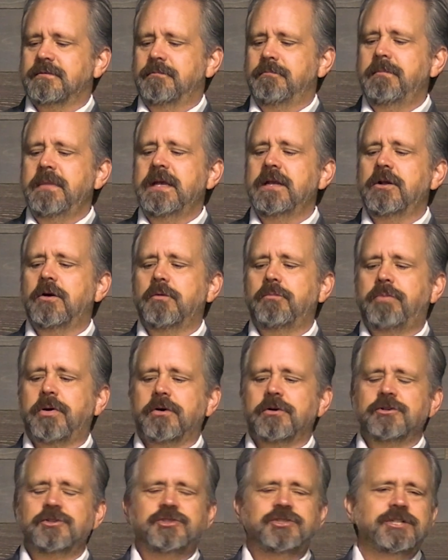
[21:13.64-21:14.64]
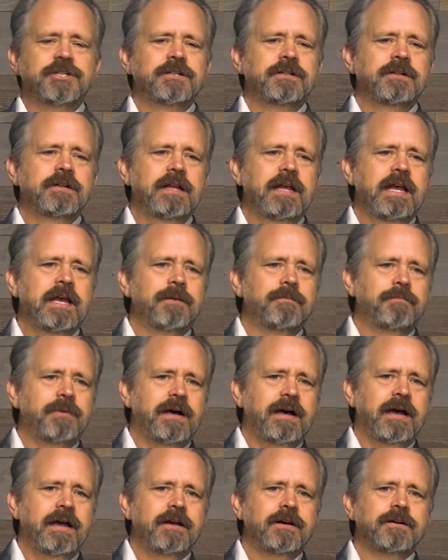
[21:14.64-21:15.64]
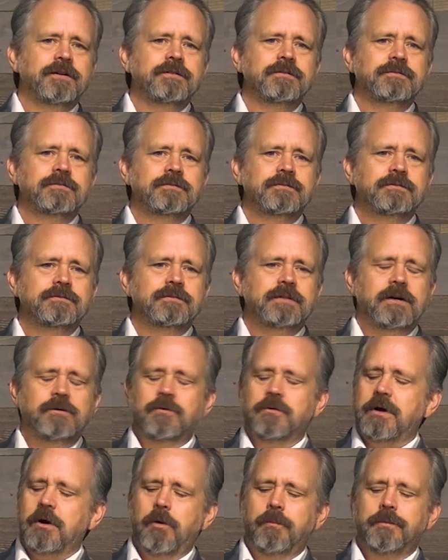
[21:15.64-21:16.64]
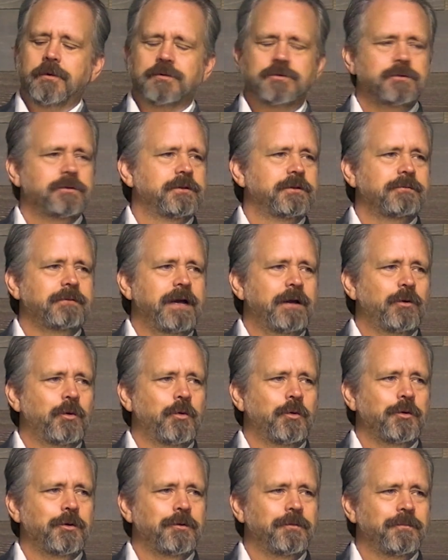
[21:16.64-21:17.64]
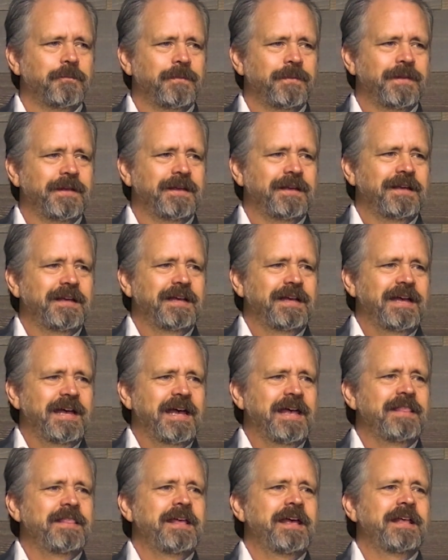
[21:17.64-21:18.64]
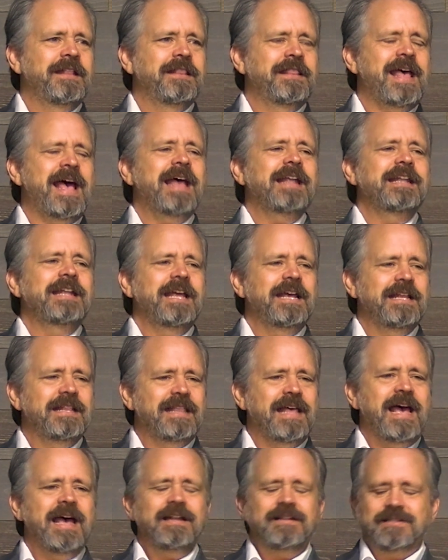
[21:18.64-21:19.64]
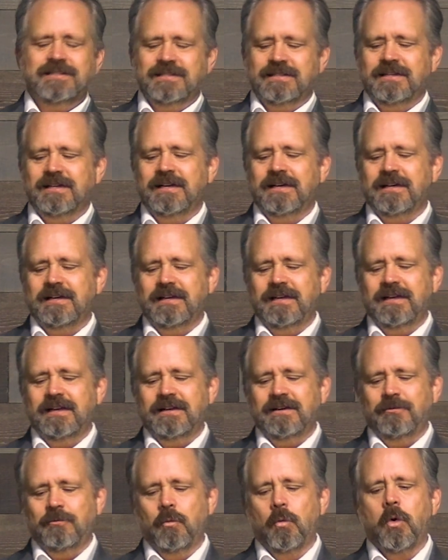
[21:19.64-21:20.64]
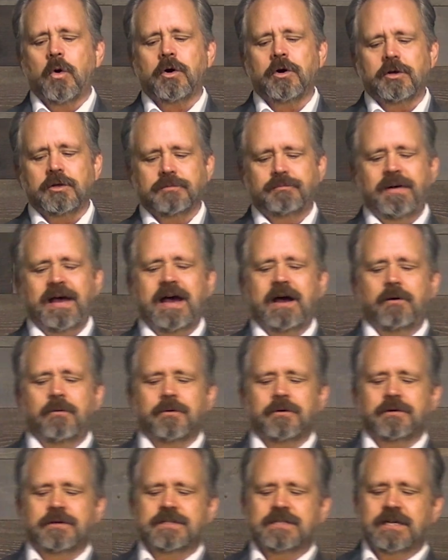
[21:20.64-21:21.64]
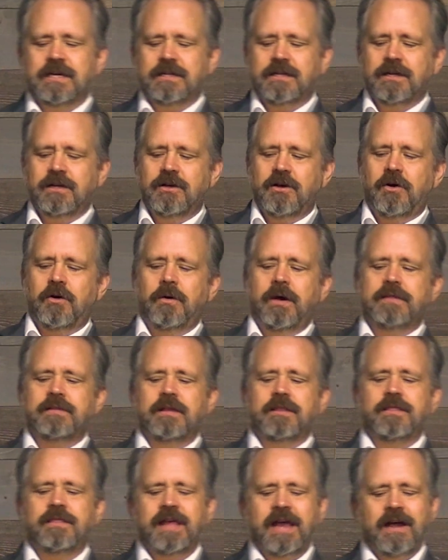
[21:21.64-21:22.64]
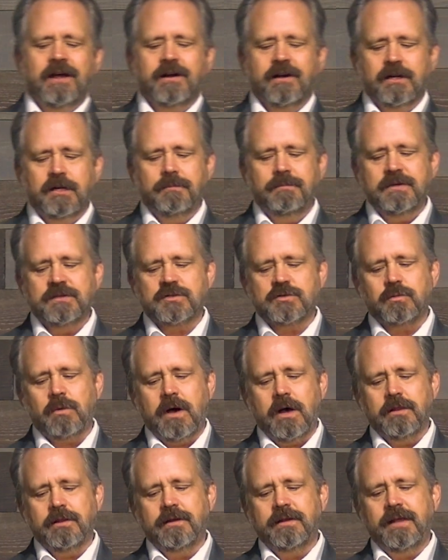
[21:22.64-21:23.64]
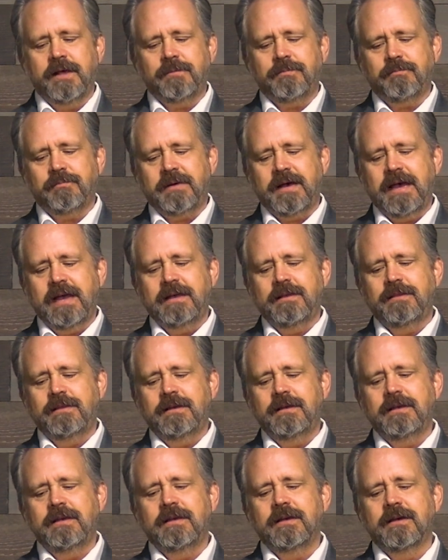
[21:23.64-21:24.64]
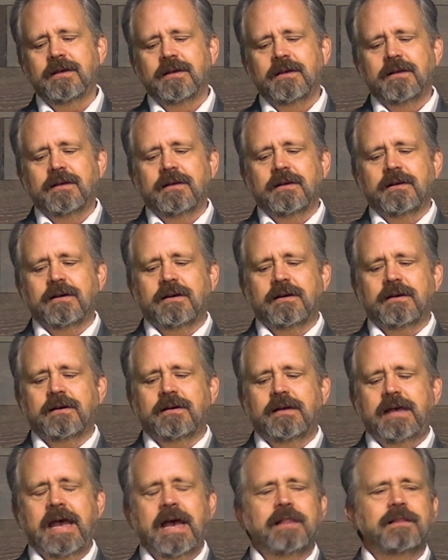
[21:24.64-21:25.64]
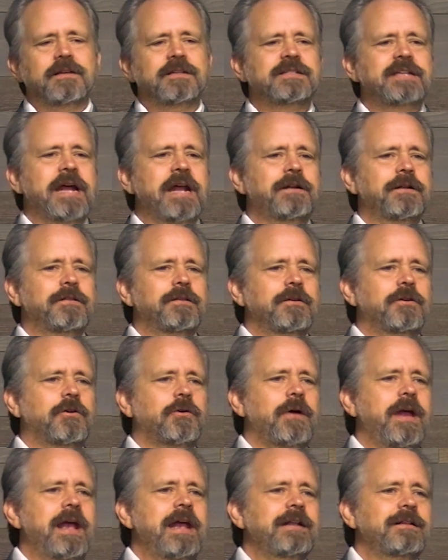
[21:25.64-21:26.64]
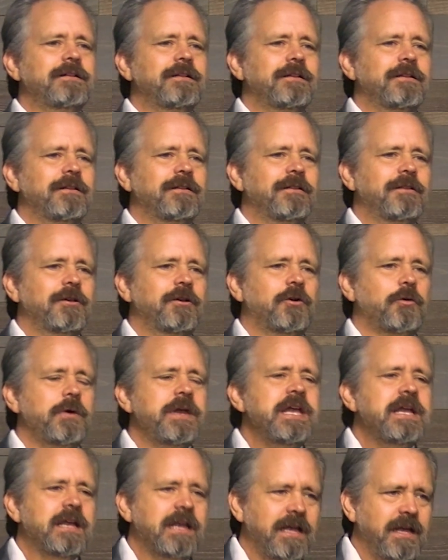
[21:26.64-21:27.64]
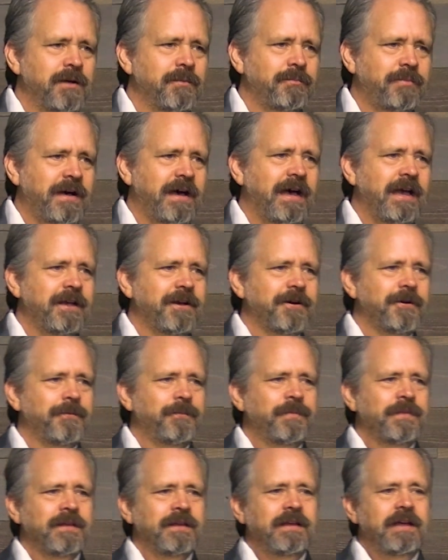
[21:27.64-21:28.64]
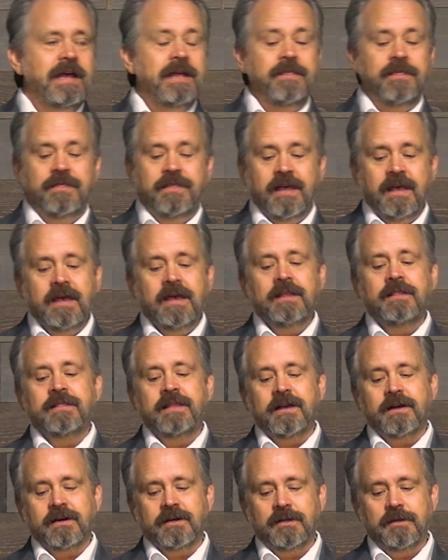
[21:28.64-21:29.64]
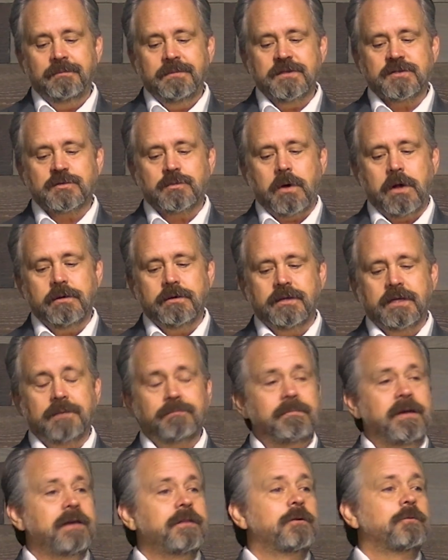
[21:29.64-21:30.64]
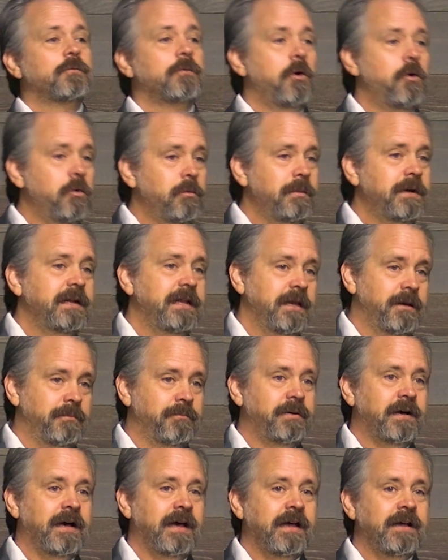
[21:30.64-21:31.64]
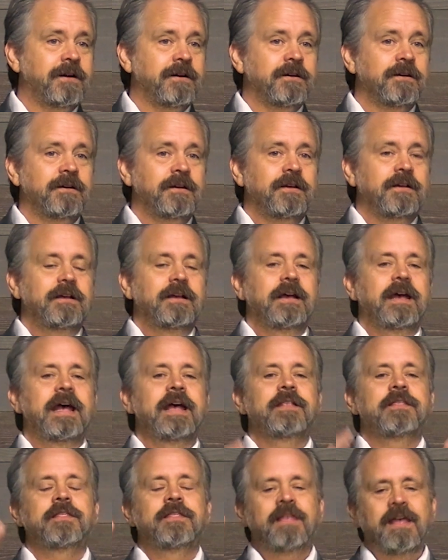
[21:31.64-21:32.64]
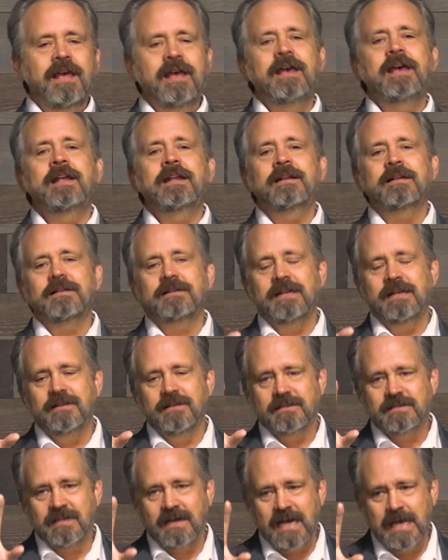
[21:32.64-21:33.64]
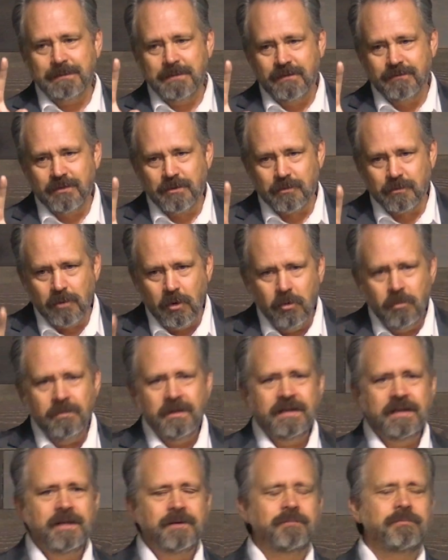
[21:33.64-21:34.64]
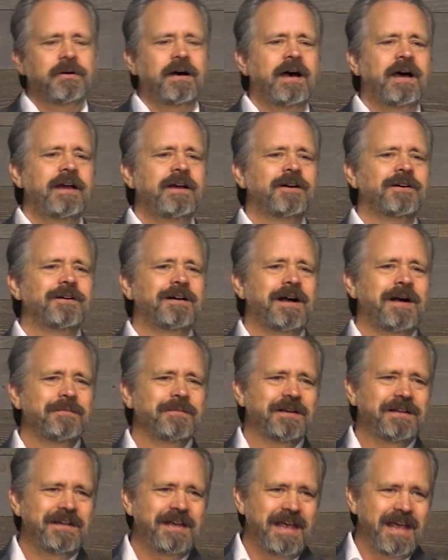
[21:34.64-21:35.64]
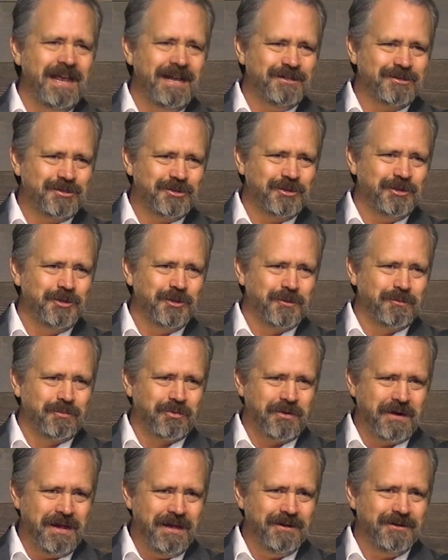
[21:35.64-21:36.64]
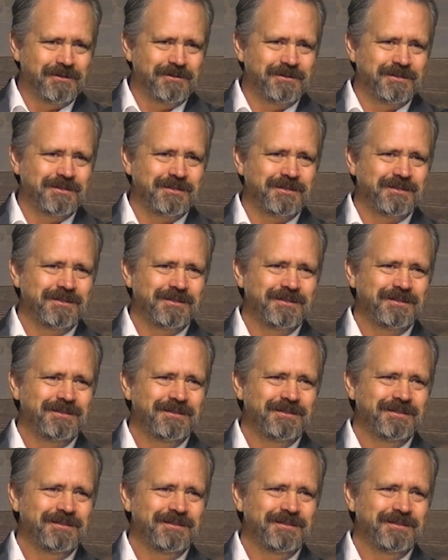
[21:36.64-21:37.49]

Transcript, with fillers: Medo Persian Empire. Oh, I hope those are in the right order. And then that, na- that uh, world power is going to go, and then they're going to be swallowed up by the uh, Alexander the Great, the Greek Empire, and then they're going to be swallowed up by the Roman Empire. And then in the time of the Roman Empire, I'm going to answer your prayers.